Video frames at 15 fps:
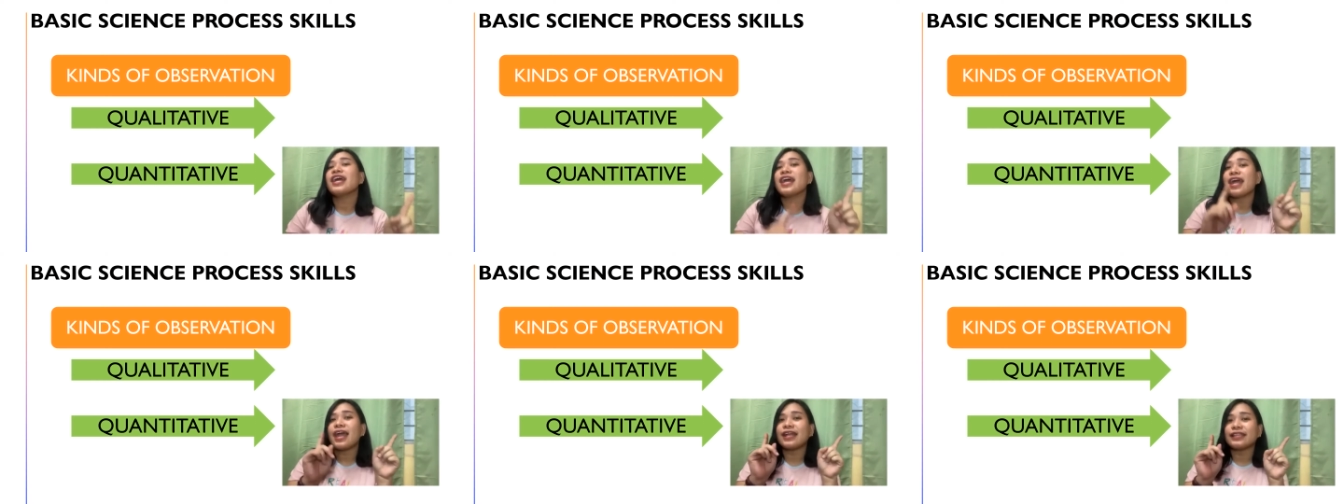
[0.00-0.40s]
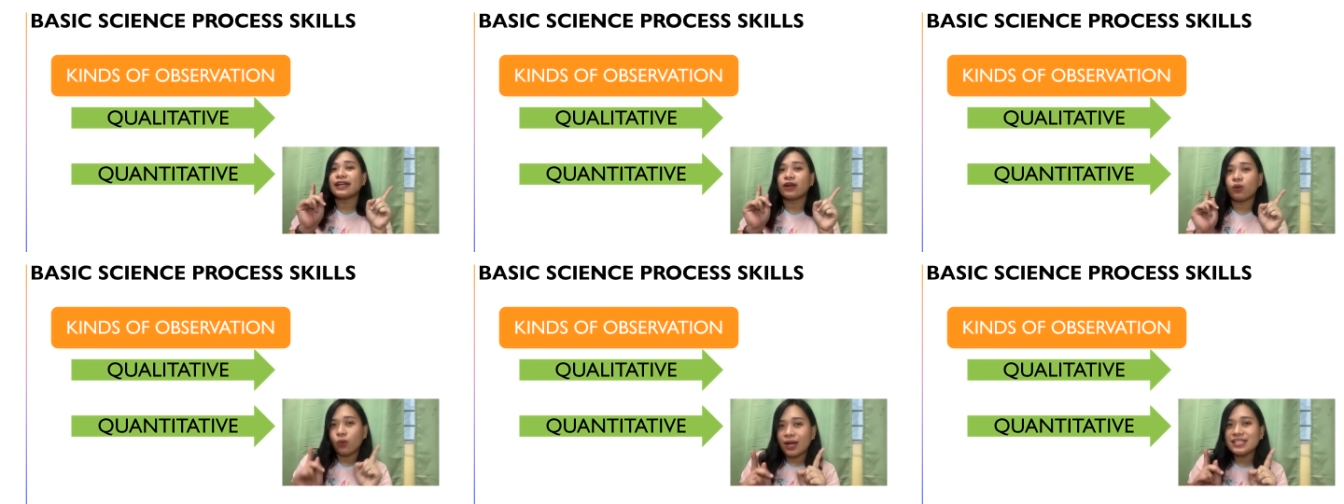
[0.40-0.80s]
and the
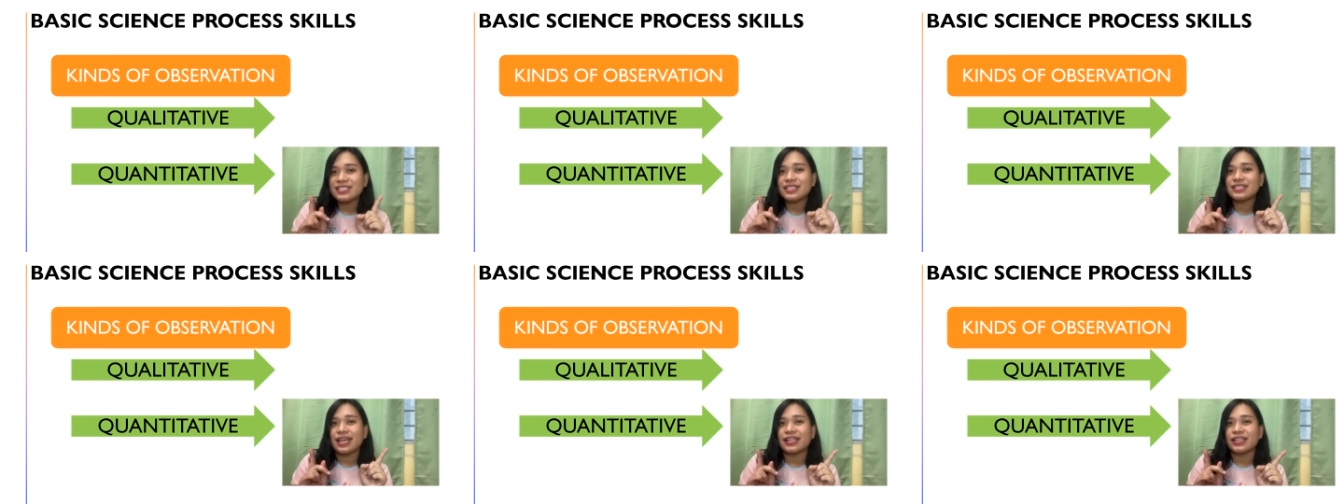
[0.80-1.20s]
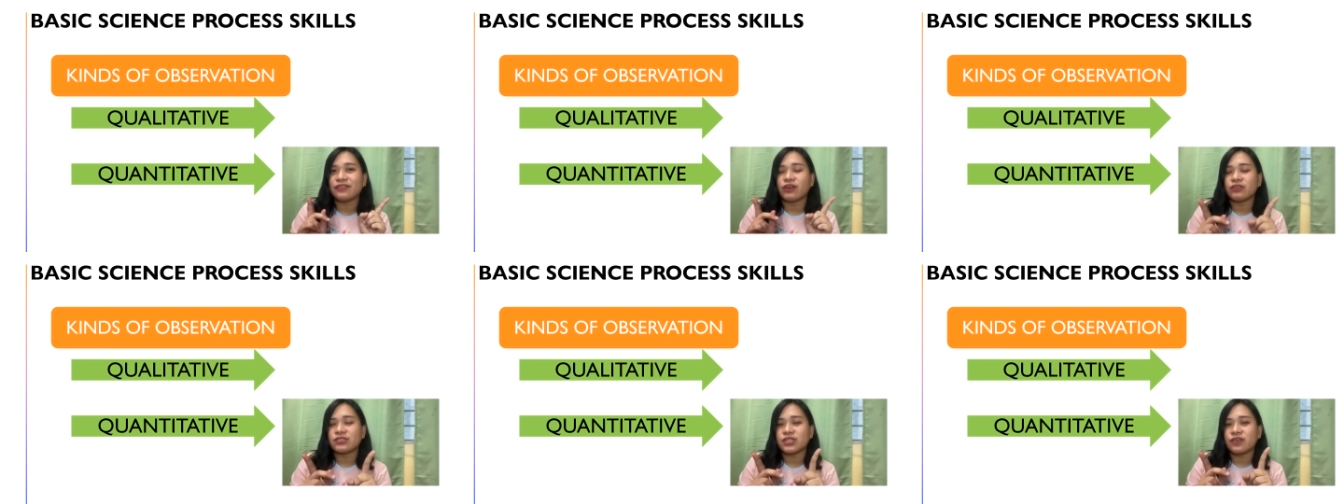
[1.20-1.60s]
quantitative
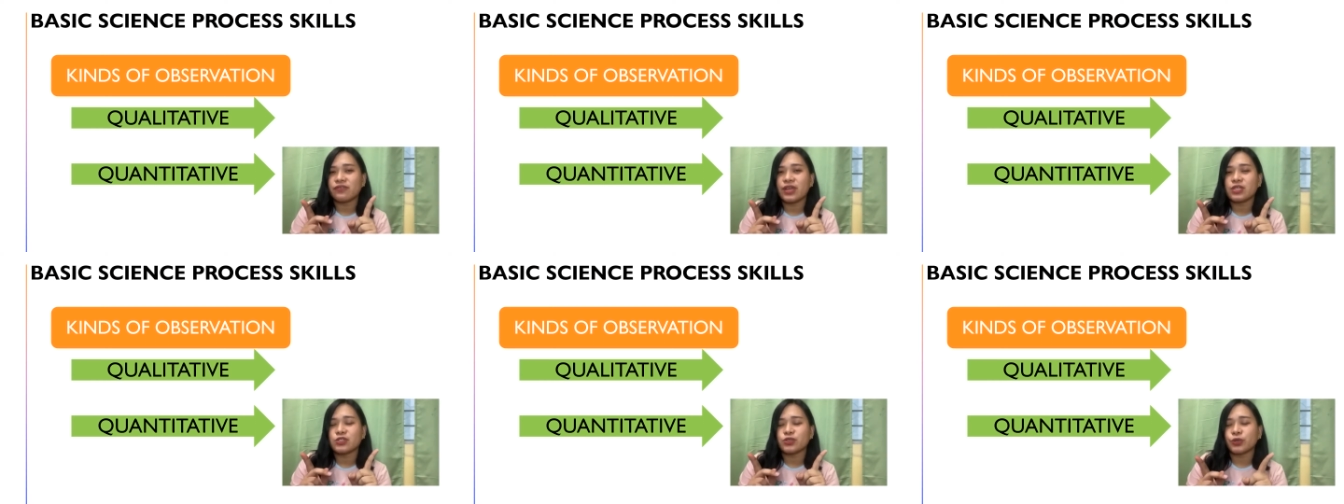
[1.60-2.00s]
observation.